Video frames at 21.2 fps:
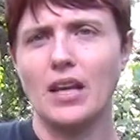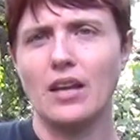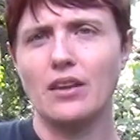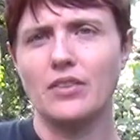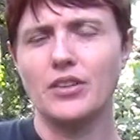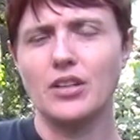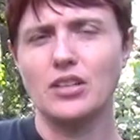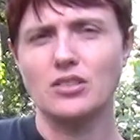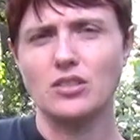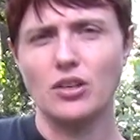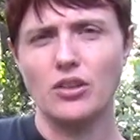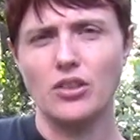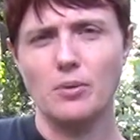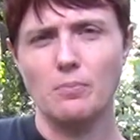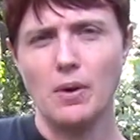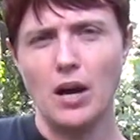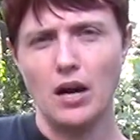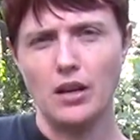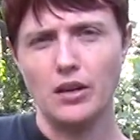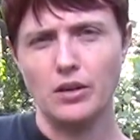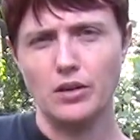I think it's called the
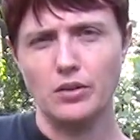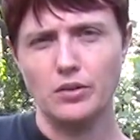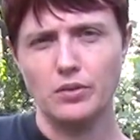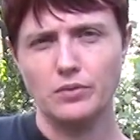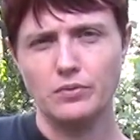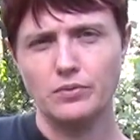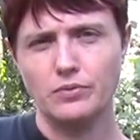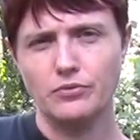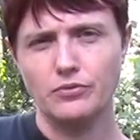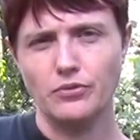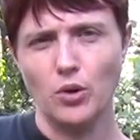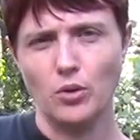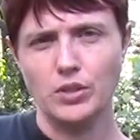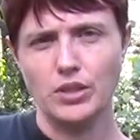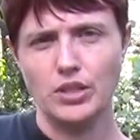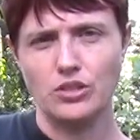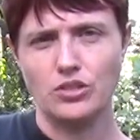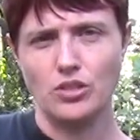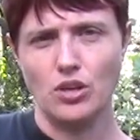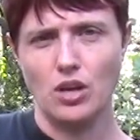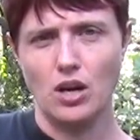Baco
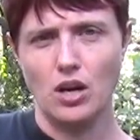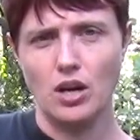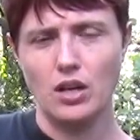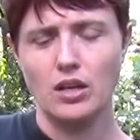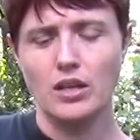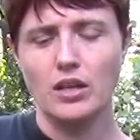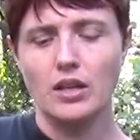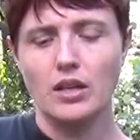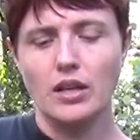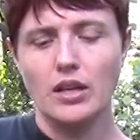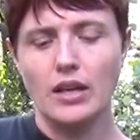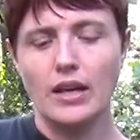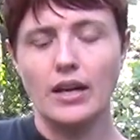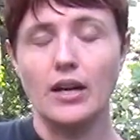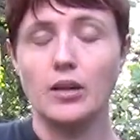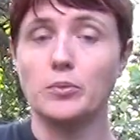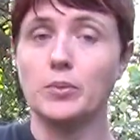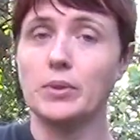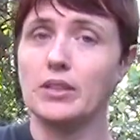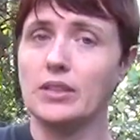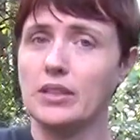folding saw, and I
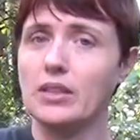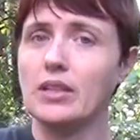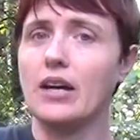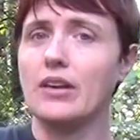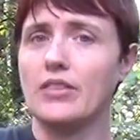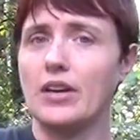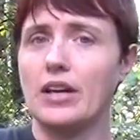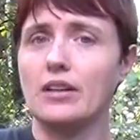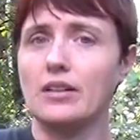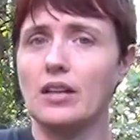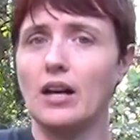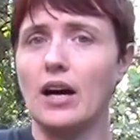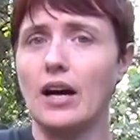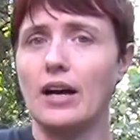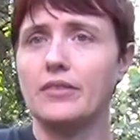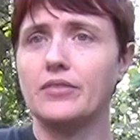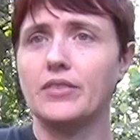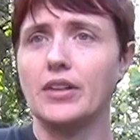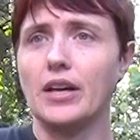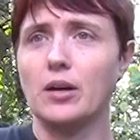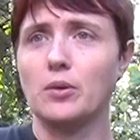really like that a lot.
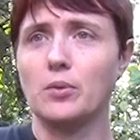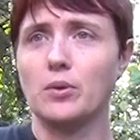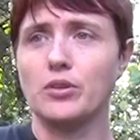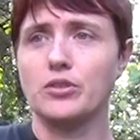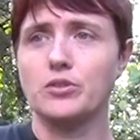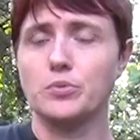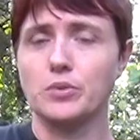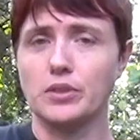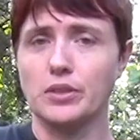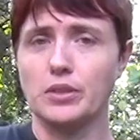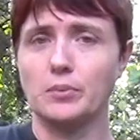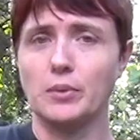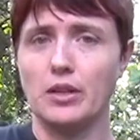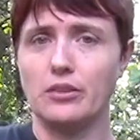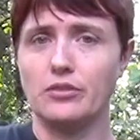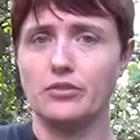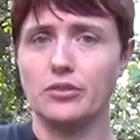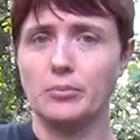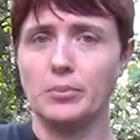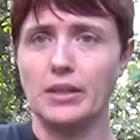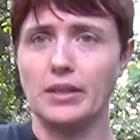That worked really well
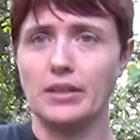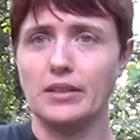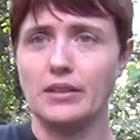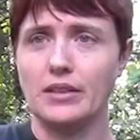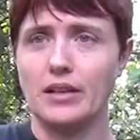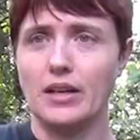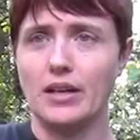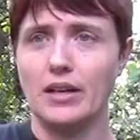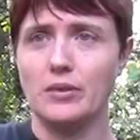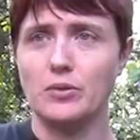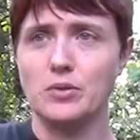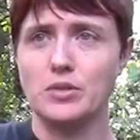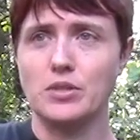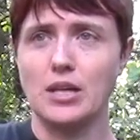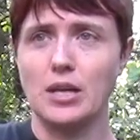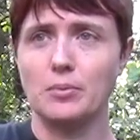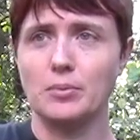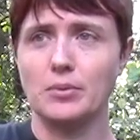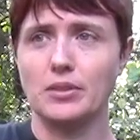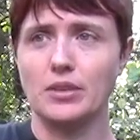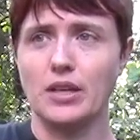for me. I was
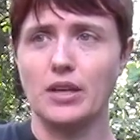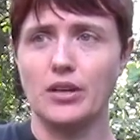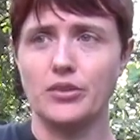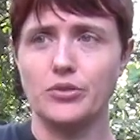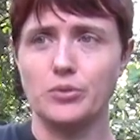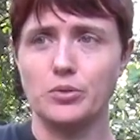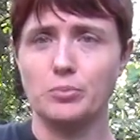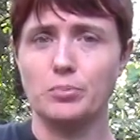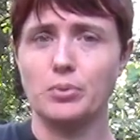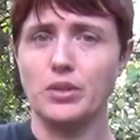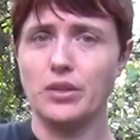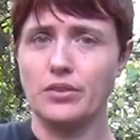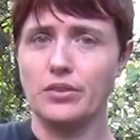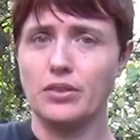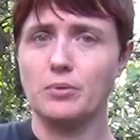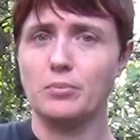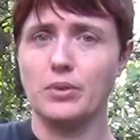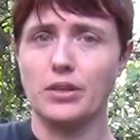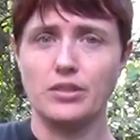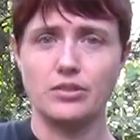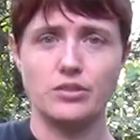able to cut through pretty
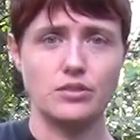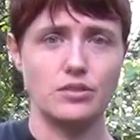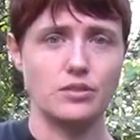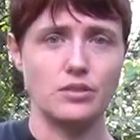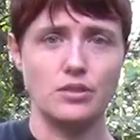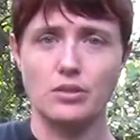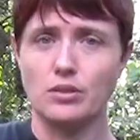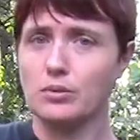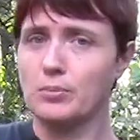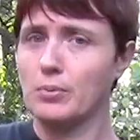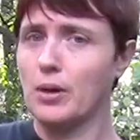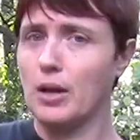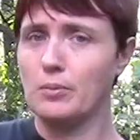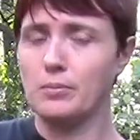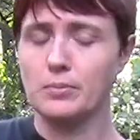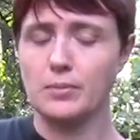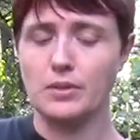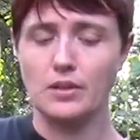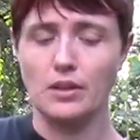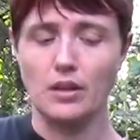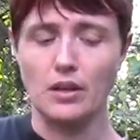thick branches, no
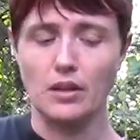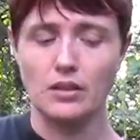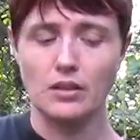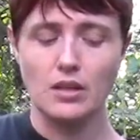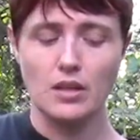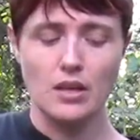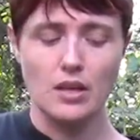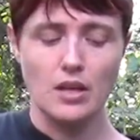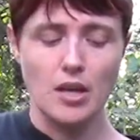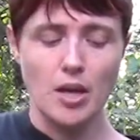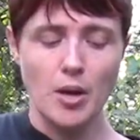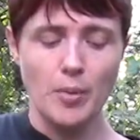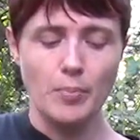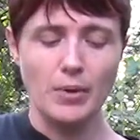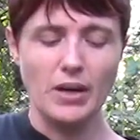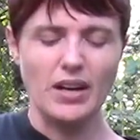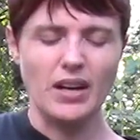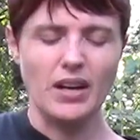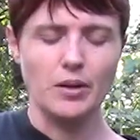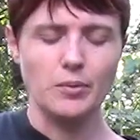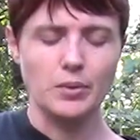problem at all.
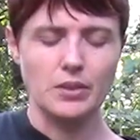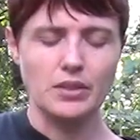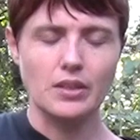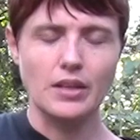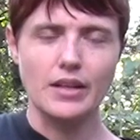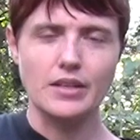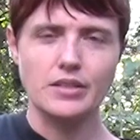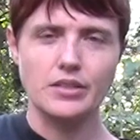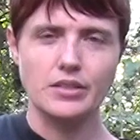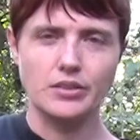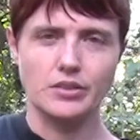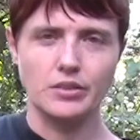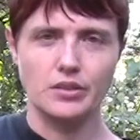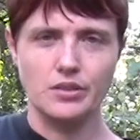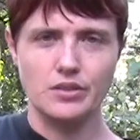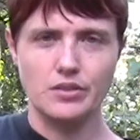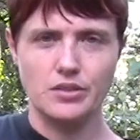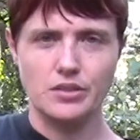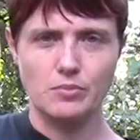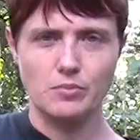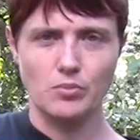But I would like to
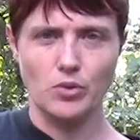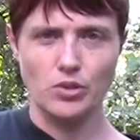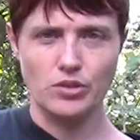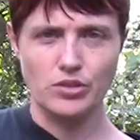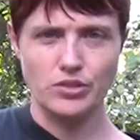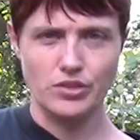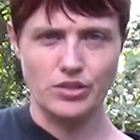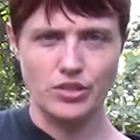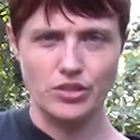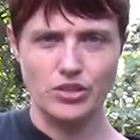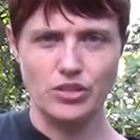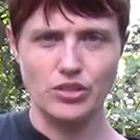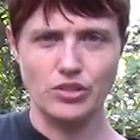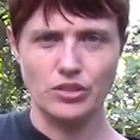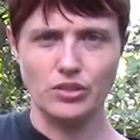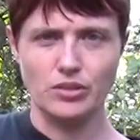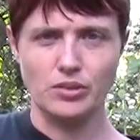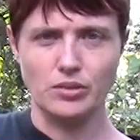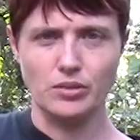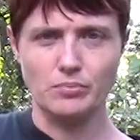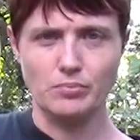learn some more
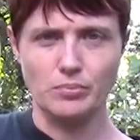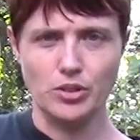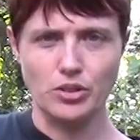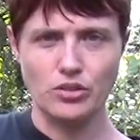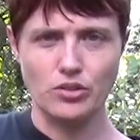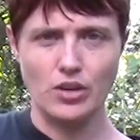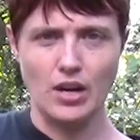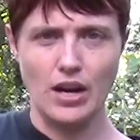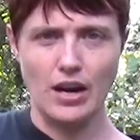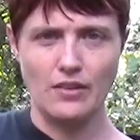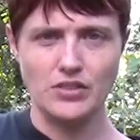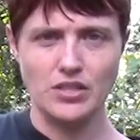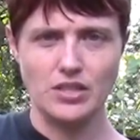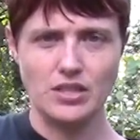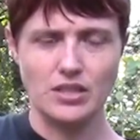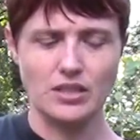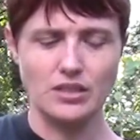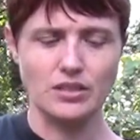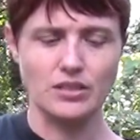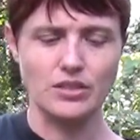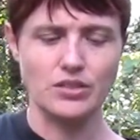traditional bushcraft
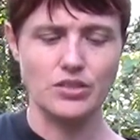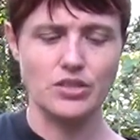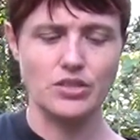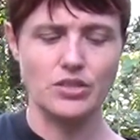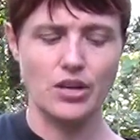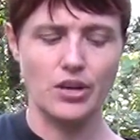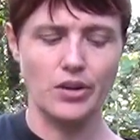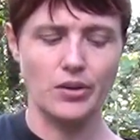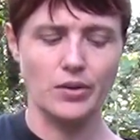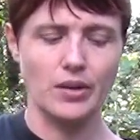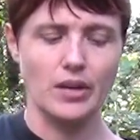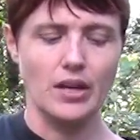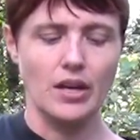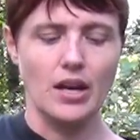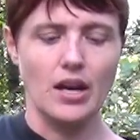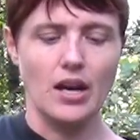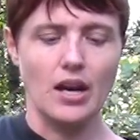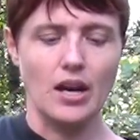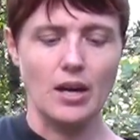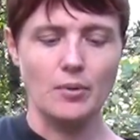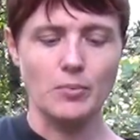skills, so
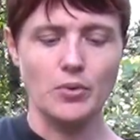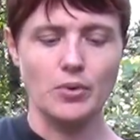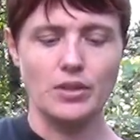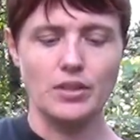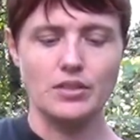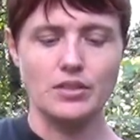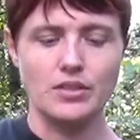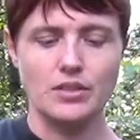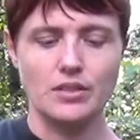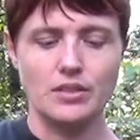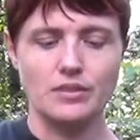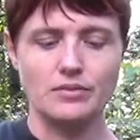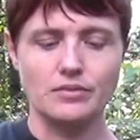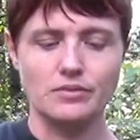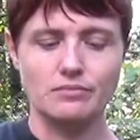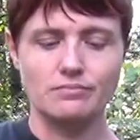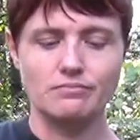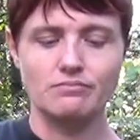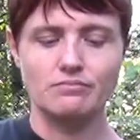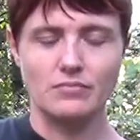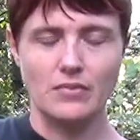I'm going to
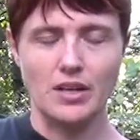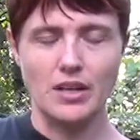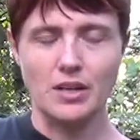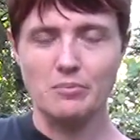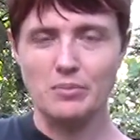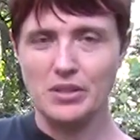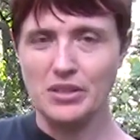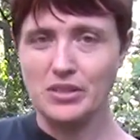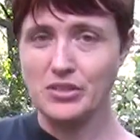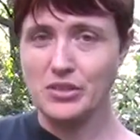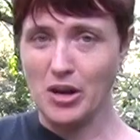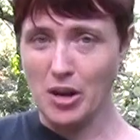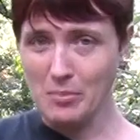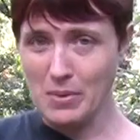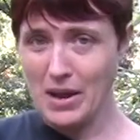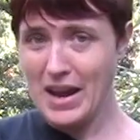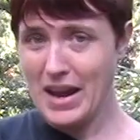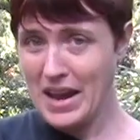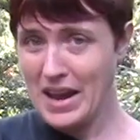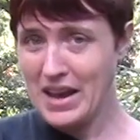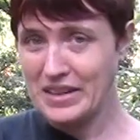try
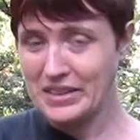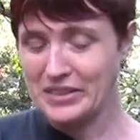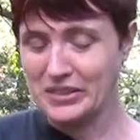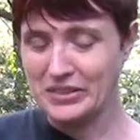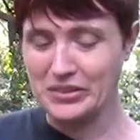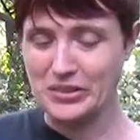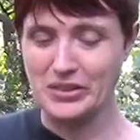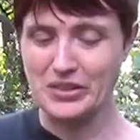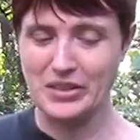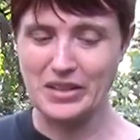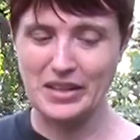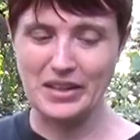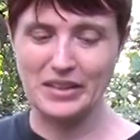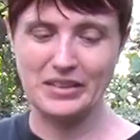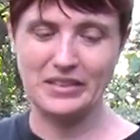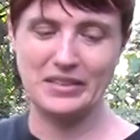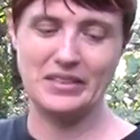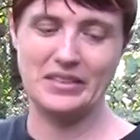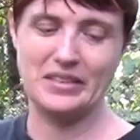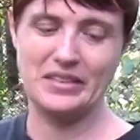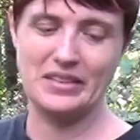my hand at learning